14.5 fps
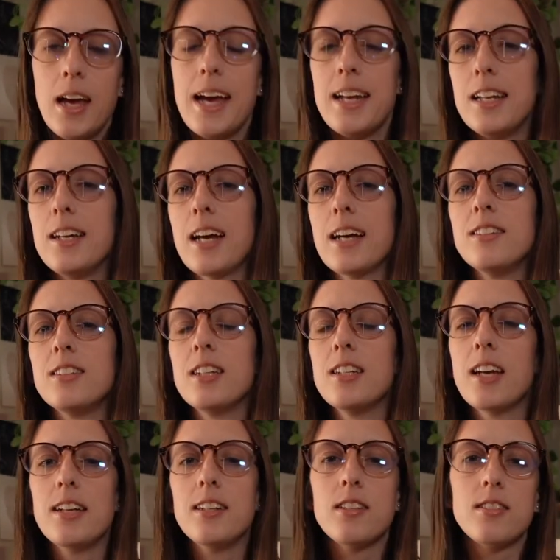And in
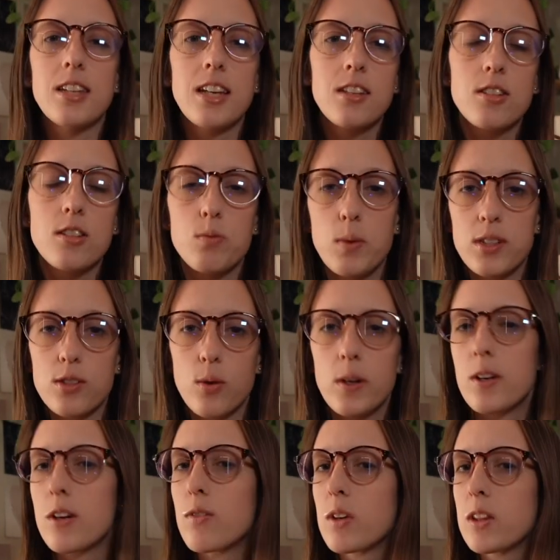1996 is when
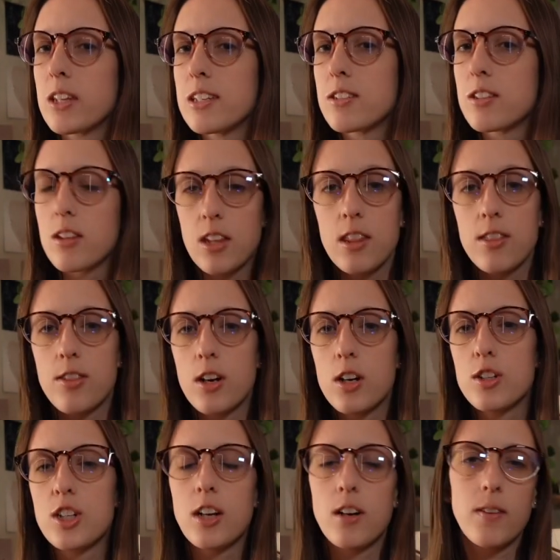Toyota released the
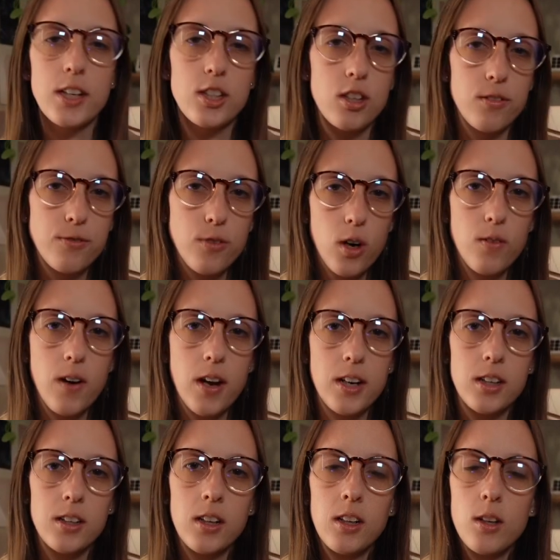3rd generation
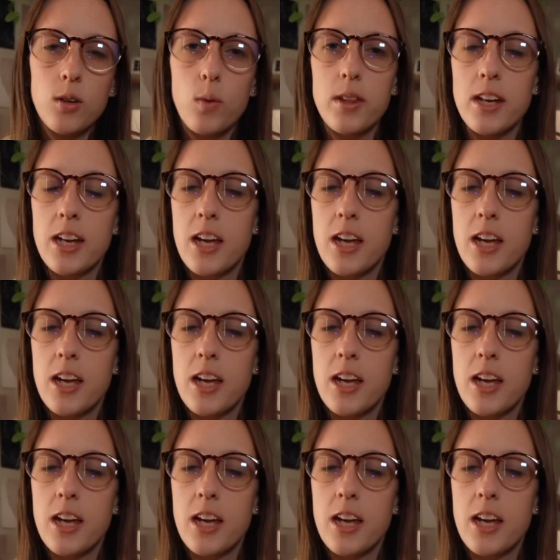4Runner with an